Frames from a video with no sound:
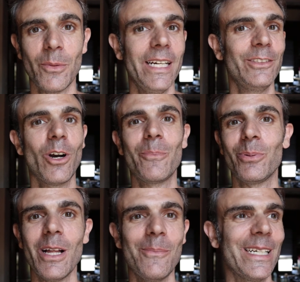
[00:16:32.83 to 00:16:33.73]
from indoor
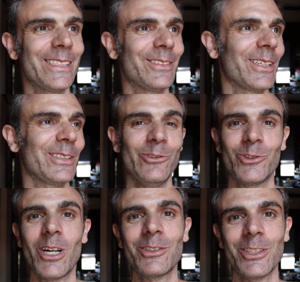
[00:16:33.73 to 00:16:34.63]
plumbing to
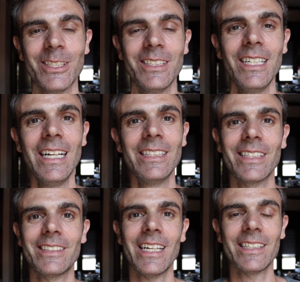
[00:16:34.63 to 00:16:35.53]
construction
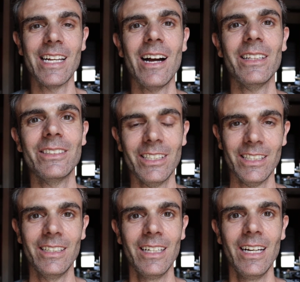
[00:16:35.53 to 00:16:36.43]
to
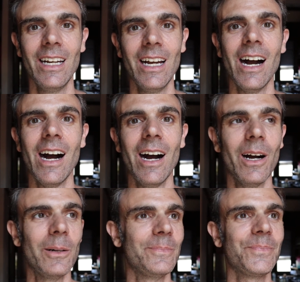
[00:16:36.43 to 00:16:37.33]
technology.
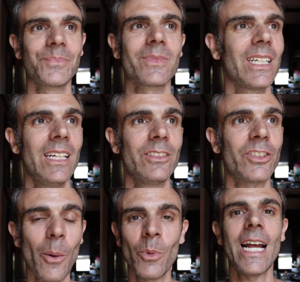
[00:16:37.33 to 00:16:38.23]
Um,
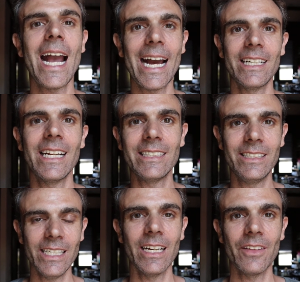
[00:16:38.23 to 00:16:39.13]
someone had an
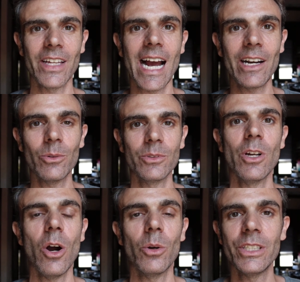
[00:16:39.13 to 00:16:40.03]
idea that I don't
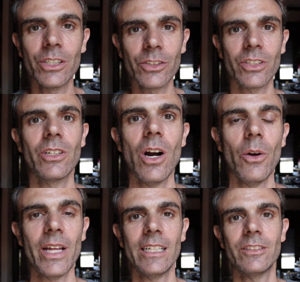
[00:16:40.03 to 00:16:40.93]
know years ago
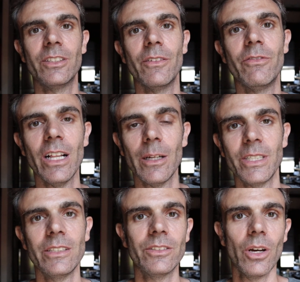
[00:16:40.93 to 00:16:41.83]
that has
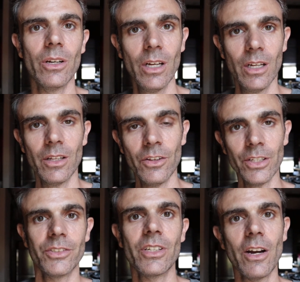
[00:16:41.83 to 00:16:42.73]
developed into
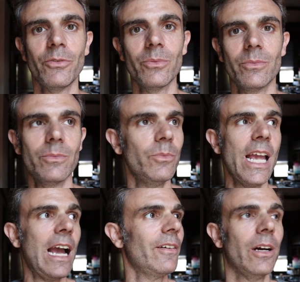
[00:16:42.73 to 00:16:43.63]
the stuff we
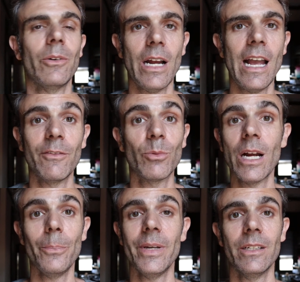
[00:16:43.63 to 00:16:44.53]
have or I have
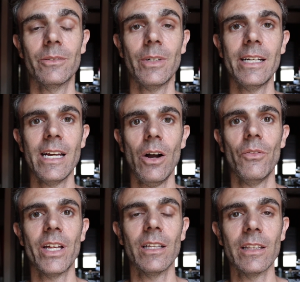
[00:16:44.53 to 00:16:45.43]
around me right now
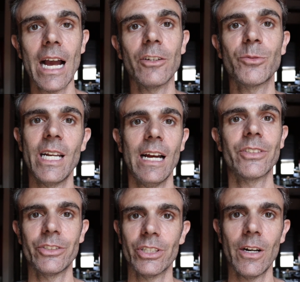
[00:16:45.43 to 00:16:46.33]
that allows me to have
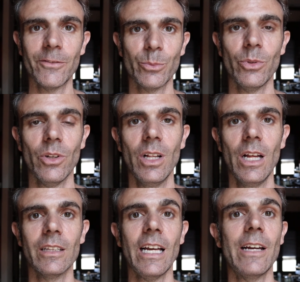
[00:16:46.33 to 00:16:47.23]
such a comfortable
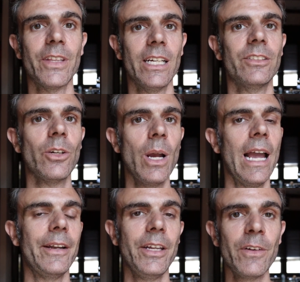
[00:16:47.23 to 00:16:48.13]
life that is so
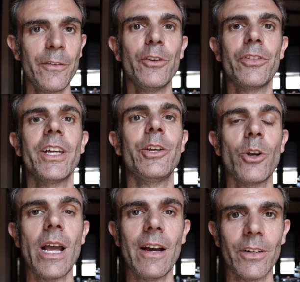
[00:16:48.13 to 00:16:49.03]
and even if you think you
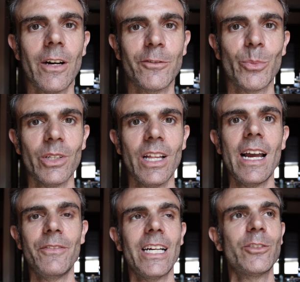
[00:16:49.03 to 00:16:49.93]
don't have a comfortable
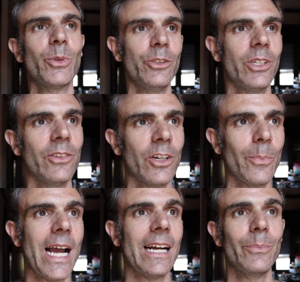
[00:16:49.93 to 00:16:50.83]
life that's when you can
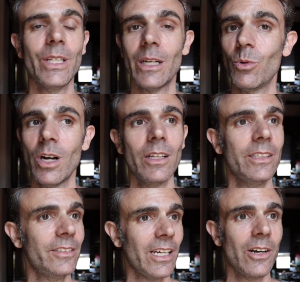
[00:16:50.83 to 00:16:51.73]
look back and be like well at
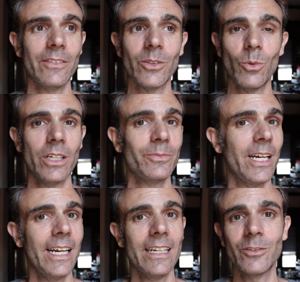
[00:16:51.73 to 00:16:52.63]
least I don't have to wash
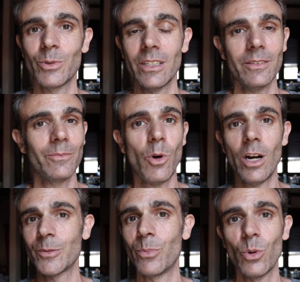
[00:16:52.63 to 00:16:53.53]
my hands with a
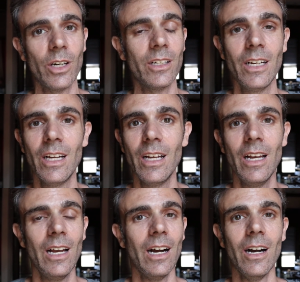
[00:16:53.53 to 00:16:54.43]
washboard
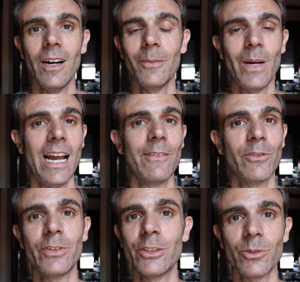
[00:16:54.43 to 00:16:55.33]
um, I have
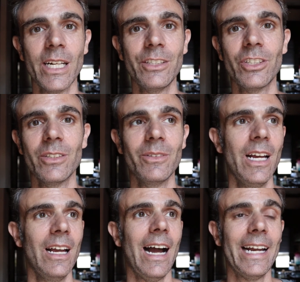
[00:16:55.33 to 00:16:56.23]
refrigeration
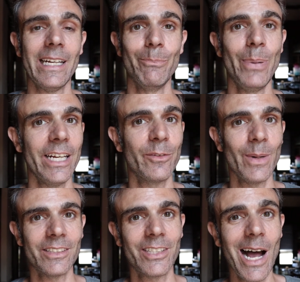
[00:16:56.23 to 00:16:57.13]
I can bathe
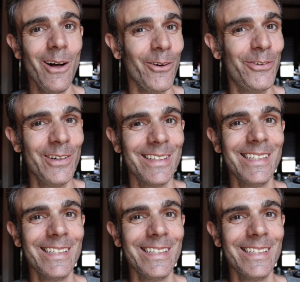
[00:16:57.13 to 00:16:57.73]
myself